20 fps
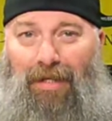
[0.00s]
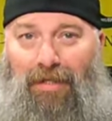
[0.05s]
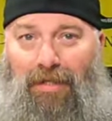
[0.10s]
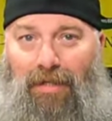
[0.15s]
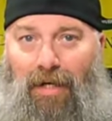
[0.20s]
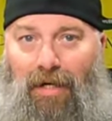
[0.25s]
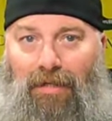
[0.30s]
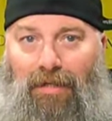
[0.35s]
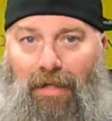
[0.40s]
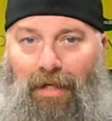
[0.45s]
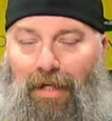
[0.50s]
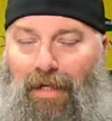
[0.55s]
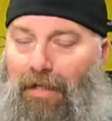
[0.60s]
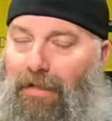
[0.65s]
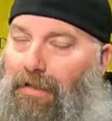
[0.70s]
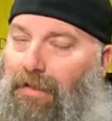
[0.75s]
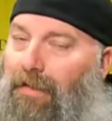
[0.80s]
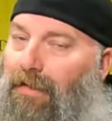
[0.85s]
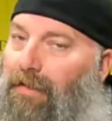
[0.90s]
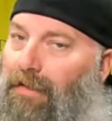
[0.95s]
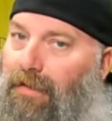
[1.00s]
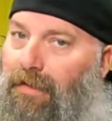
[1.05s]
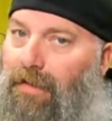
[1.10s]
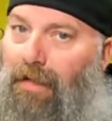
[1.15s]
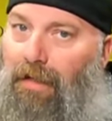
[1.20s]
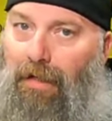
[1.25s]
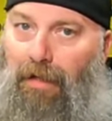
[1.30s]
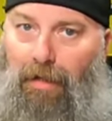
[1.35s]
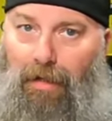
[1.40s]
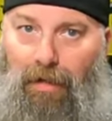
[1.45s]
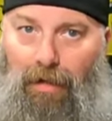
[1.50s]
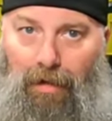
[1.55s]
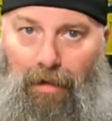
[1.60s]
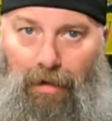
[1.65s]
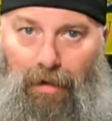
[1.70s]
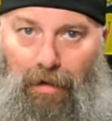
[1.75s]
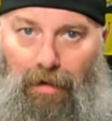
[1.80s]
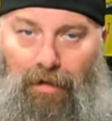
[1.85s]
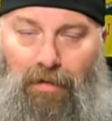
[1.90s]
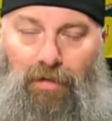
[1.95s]
LSS, I guess there's
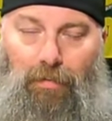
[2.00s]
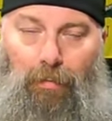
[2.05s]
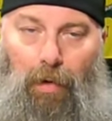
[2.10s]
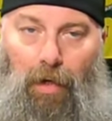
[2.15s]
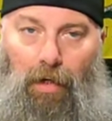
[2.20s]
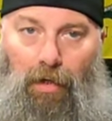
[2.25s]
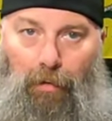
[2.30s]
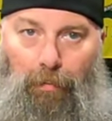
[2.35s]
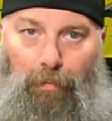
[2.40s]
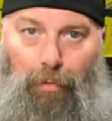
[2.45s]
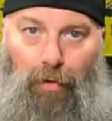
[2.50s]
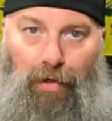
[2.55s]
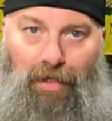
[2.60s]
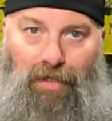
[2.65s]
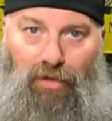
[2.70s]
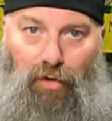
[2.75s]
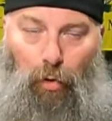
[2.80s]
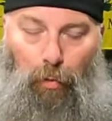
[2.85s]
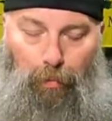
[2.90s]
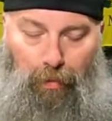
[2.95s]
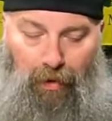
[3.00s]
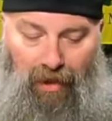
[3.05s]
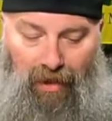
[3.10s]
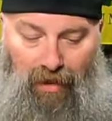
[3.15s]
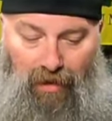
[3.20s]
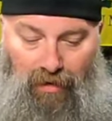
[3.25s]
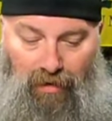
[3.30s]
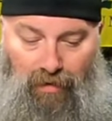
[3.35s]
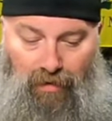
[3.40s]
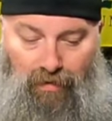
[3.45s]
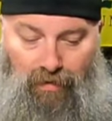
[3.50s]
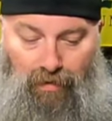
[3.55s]
a smaller breech opening.